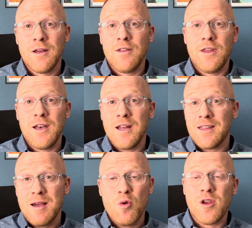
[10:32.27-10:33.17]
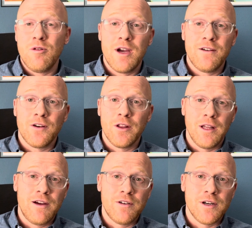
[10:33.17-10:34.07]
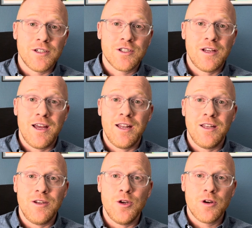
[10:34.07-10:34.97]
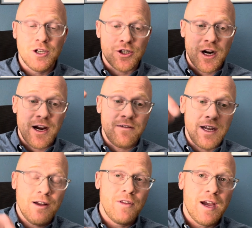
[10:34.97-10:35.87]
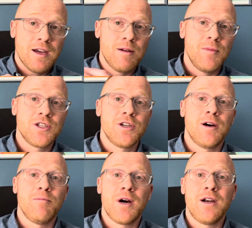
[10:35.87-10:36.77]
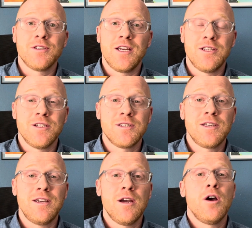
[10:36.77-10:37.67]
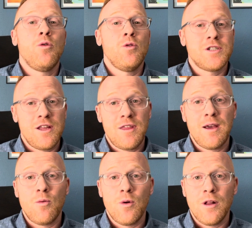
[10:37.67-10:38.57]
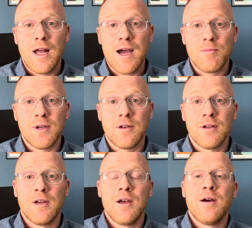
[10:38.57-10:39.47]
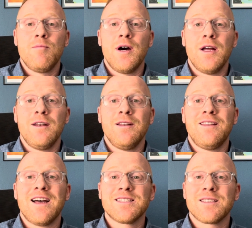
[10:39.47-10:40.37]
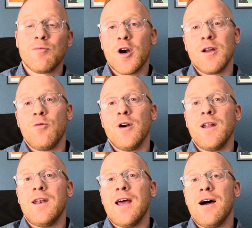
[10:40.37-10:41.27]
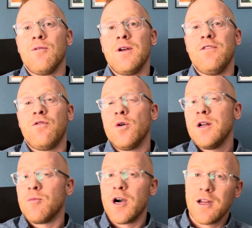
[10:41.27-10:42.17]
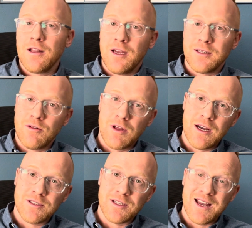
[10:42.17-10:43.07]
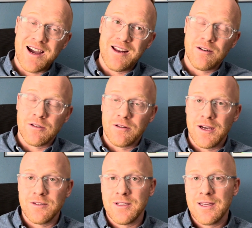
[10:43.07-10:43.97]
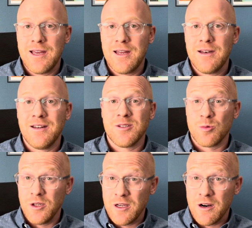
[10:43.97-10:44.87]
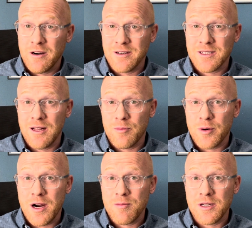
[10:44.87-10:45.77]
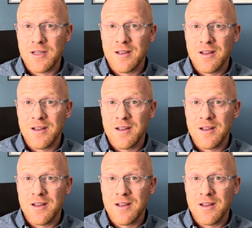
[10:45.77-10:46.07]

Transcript: then at that point you have all the leverage and you can drive down that commission on buyer's agency, which I think will happen. But that's the market we're in now. If we're in a market like 2009 or 2010 and it's really hard to sell a property,